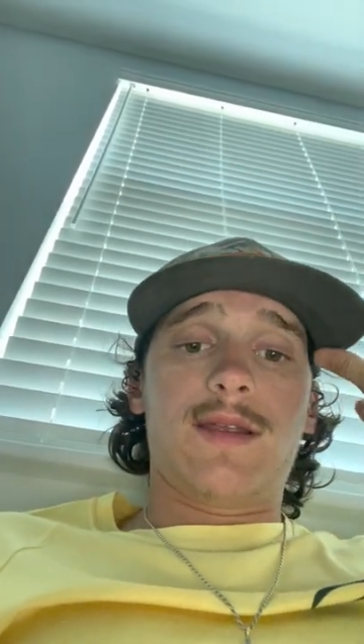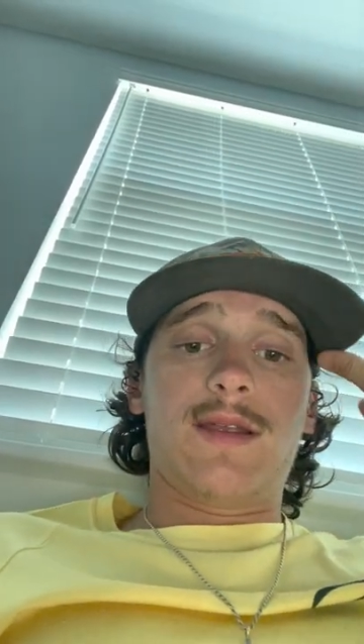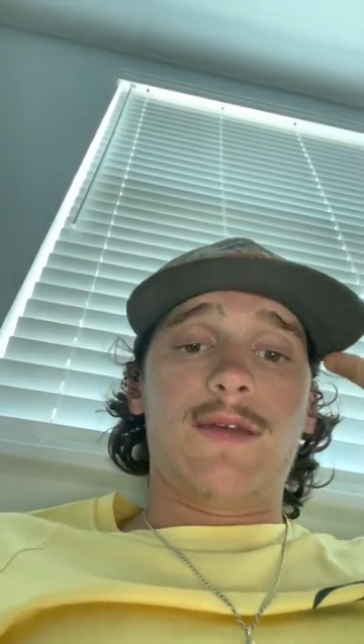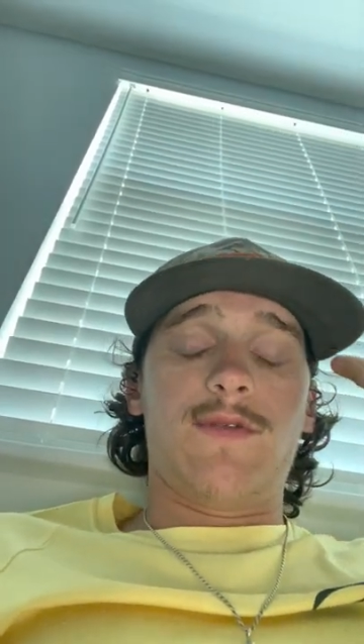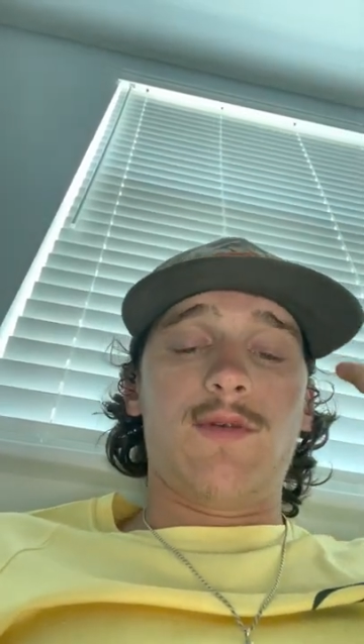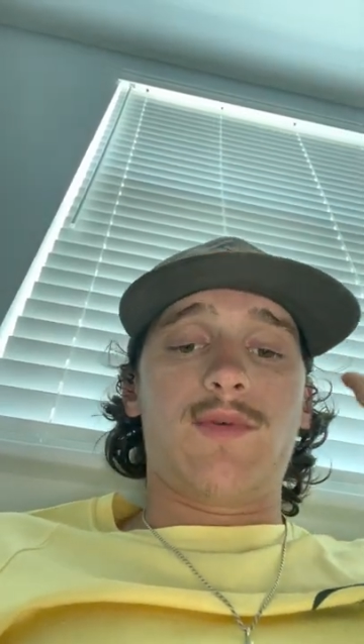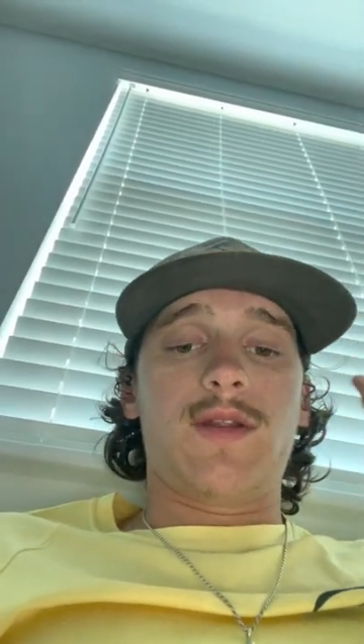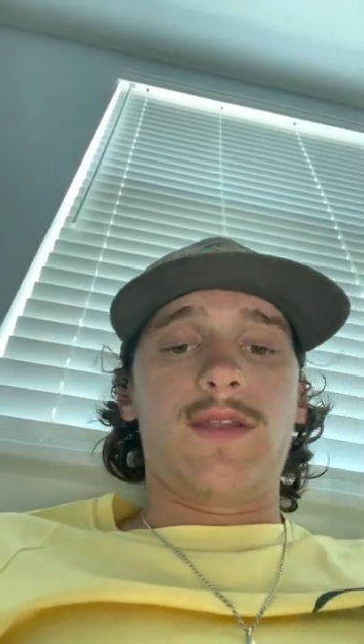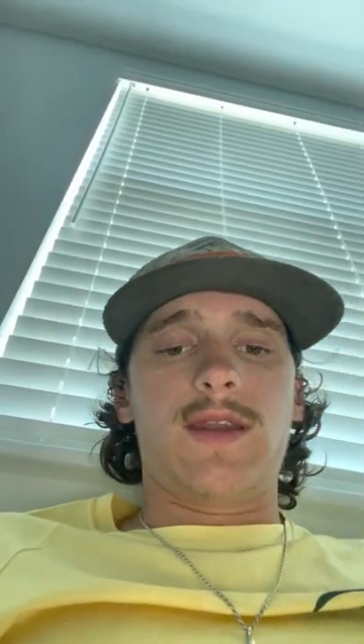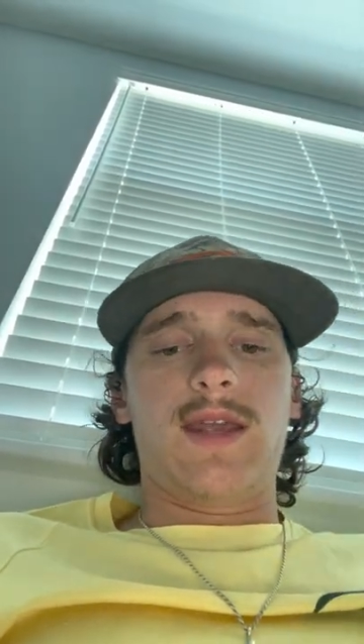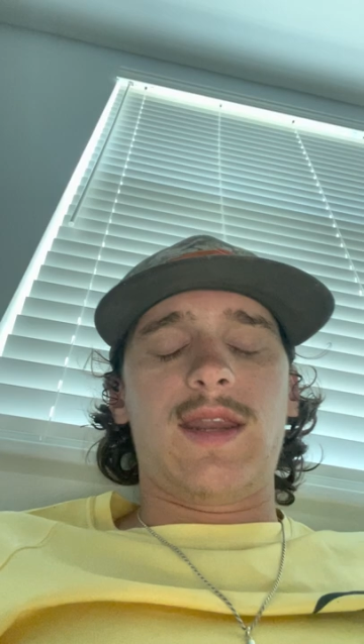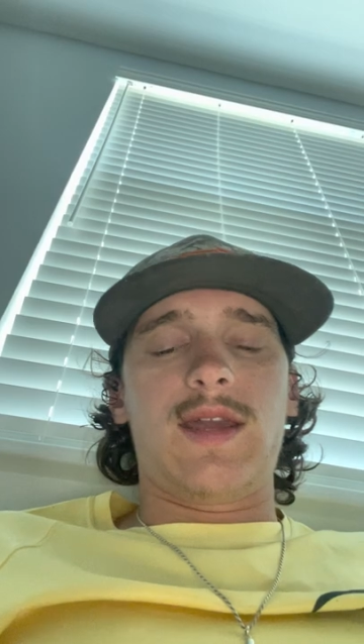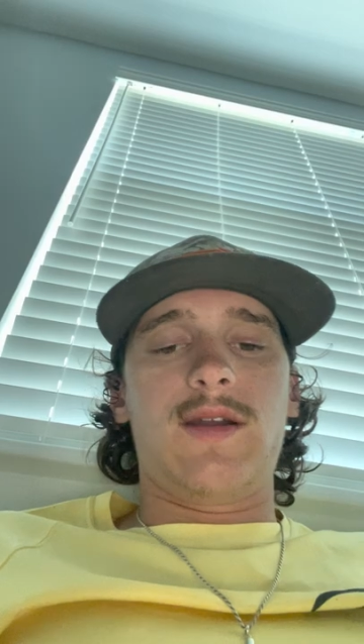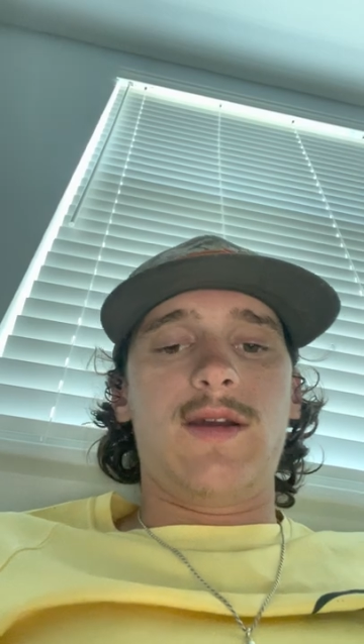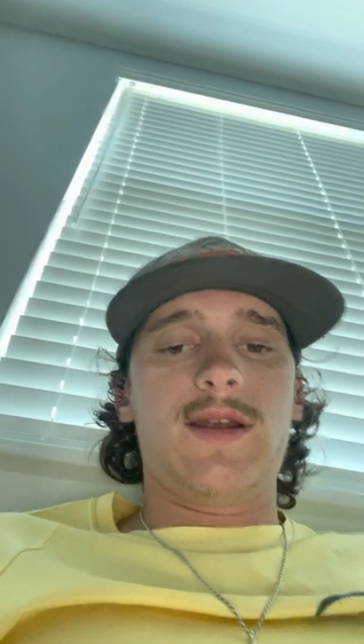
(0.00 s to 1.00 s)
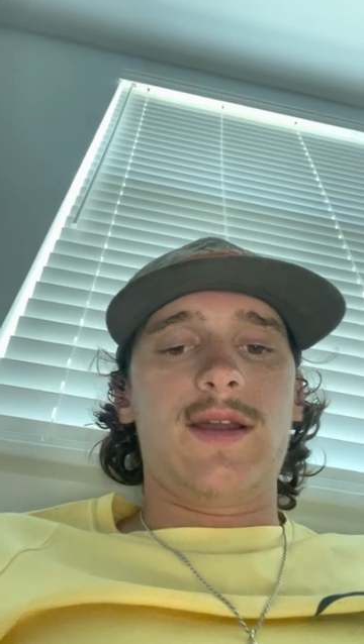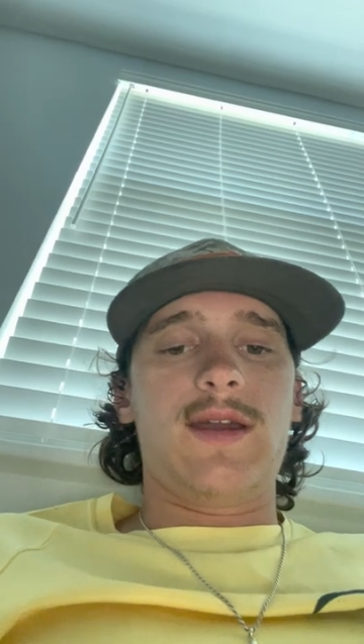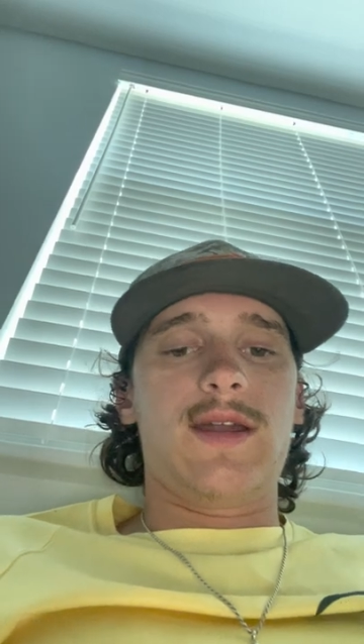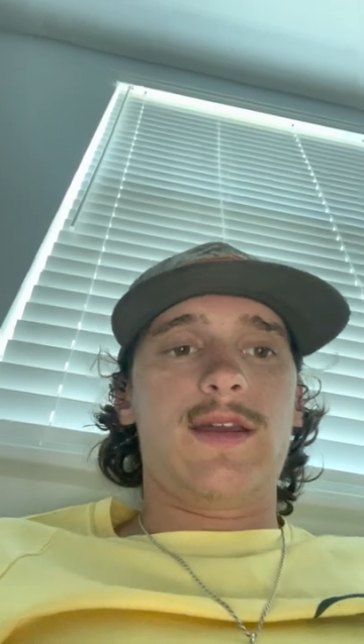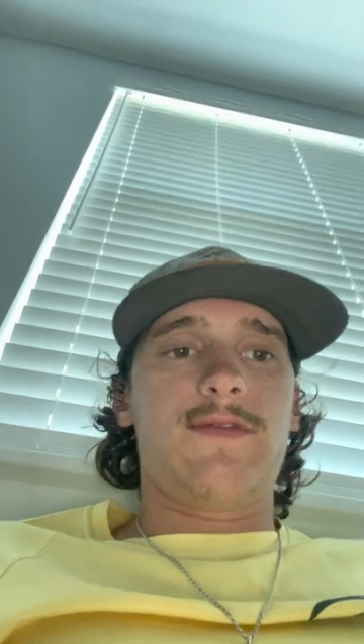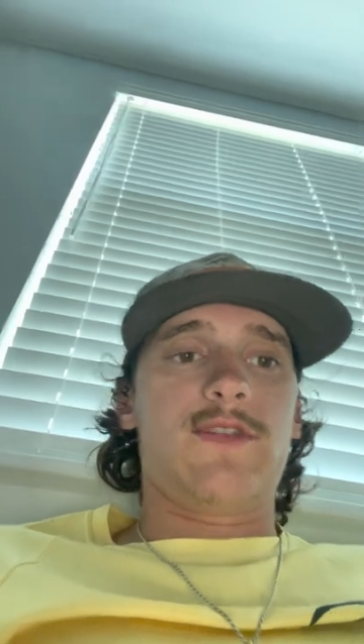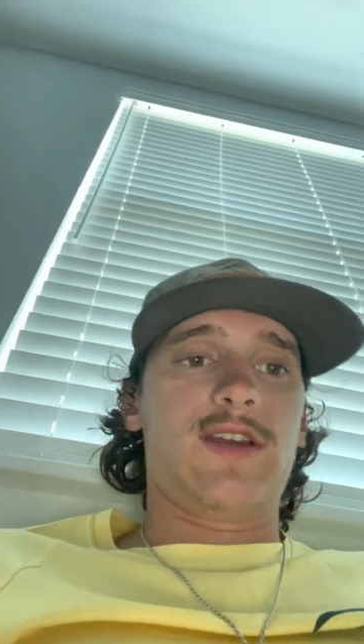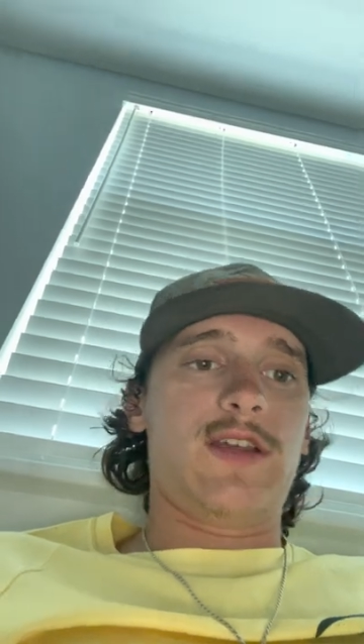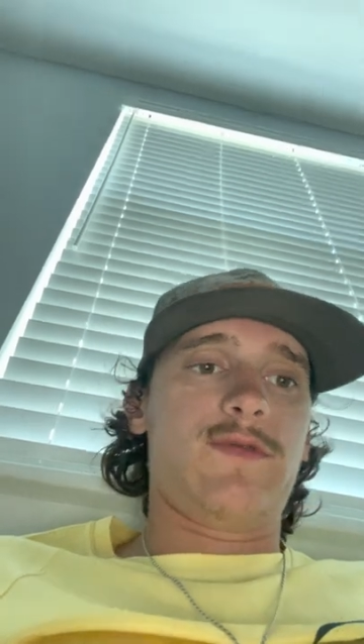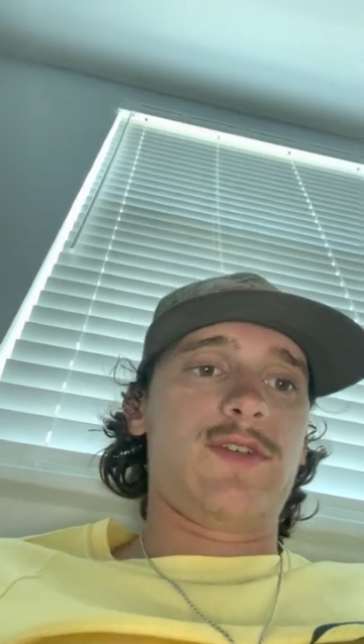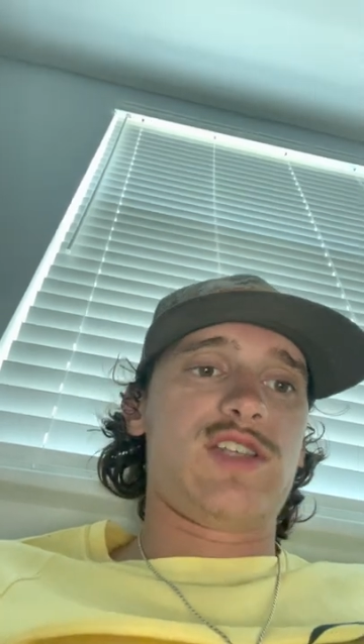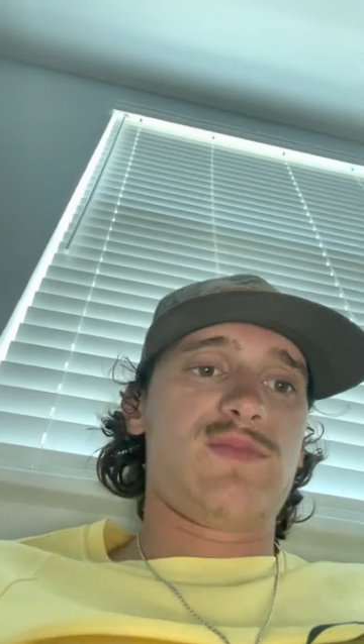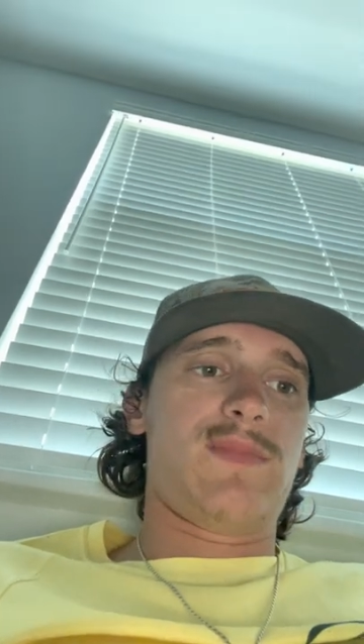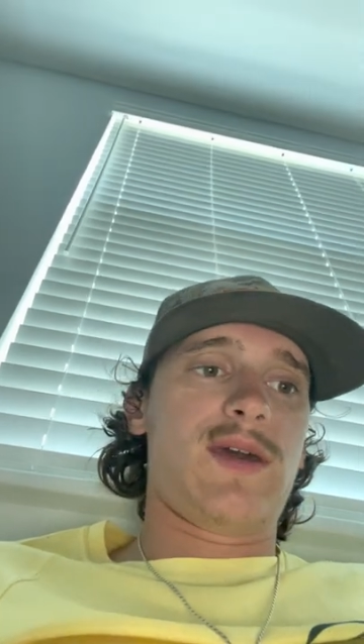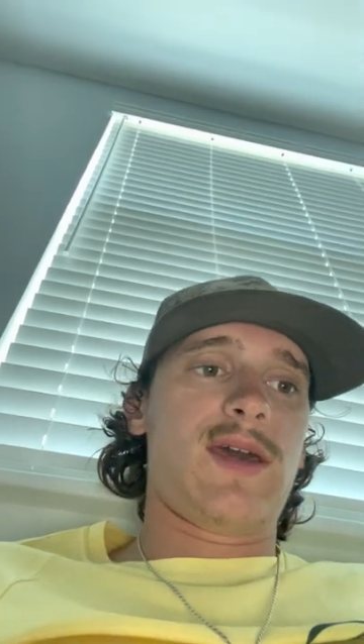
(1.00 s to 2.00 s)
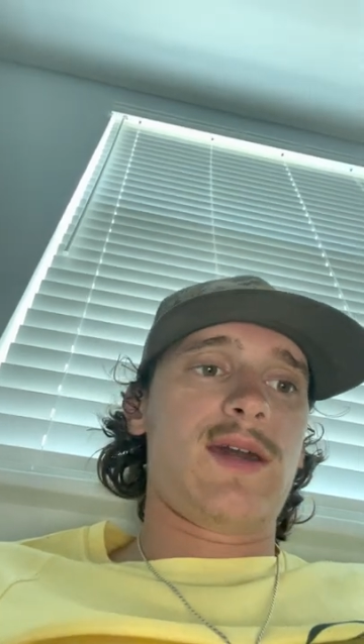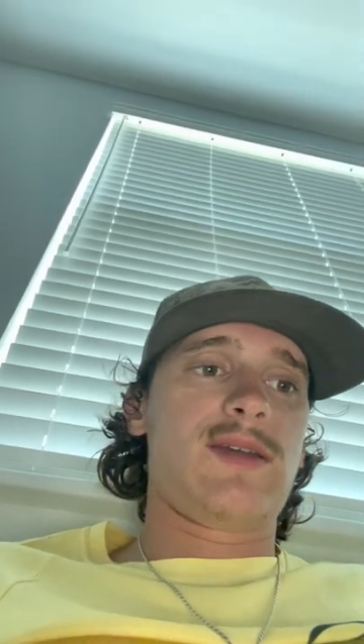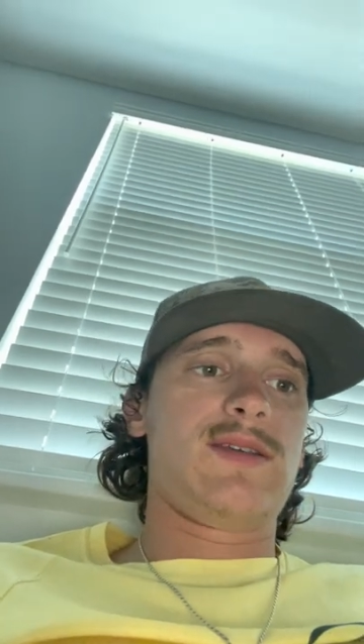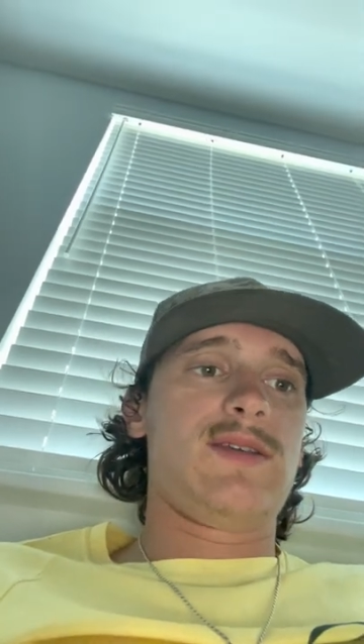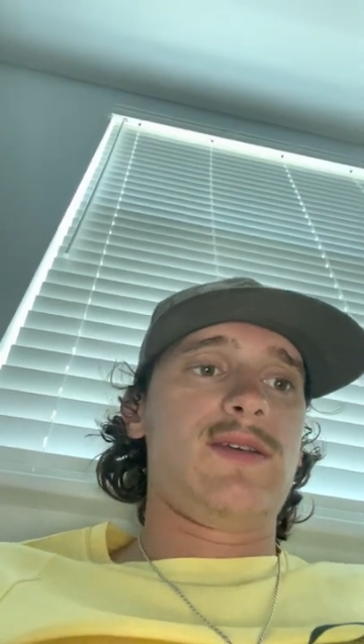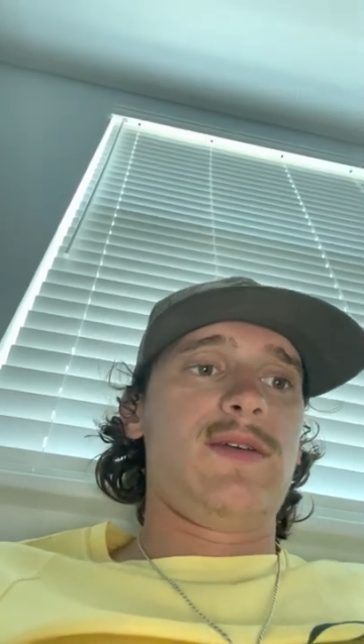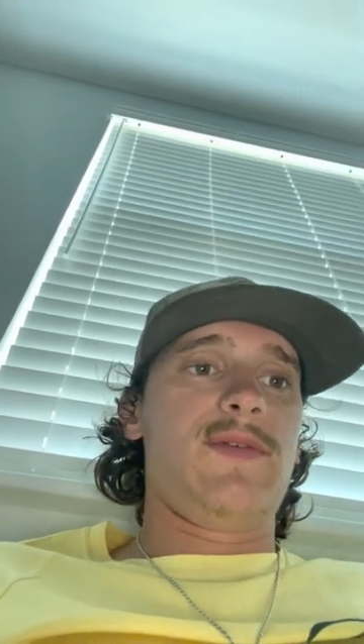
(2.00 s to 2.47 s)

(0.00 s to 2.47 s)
if you wanted the nitty-gritty in it, for different specs.